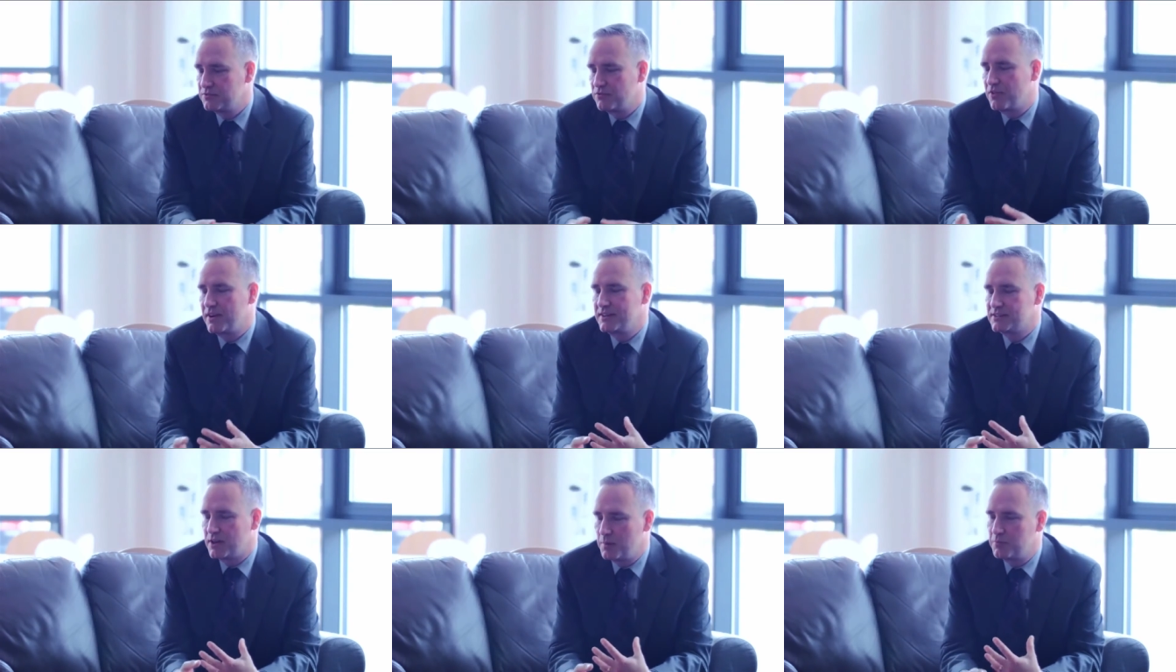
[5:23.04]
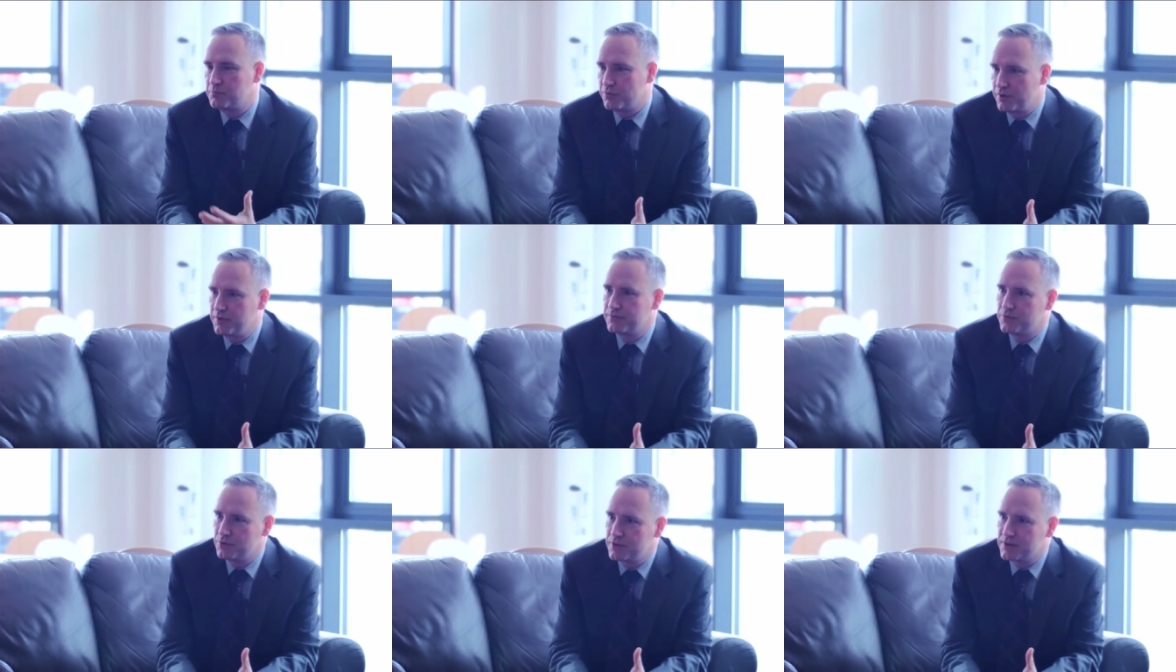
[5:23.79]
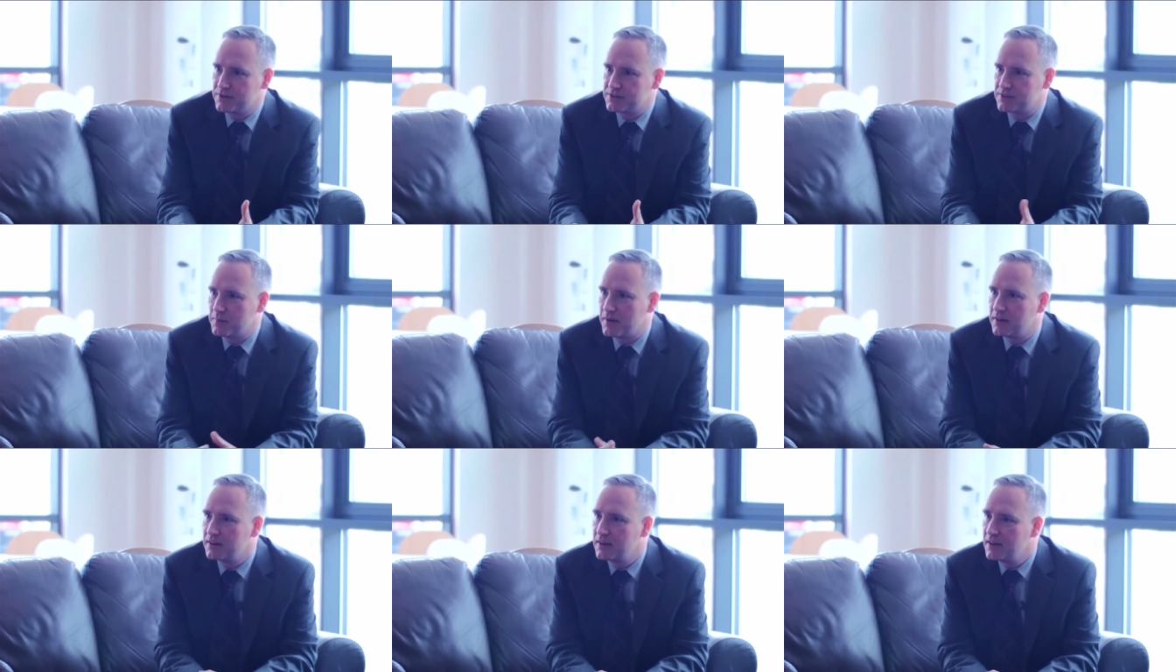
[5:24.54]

right type of product for a customer,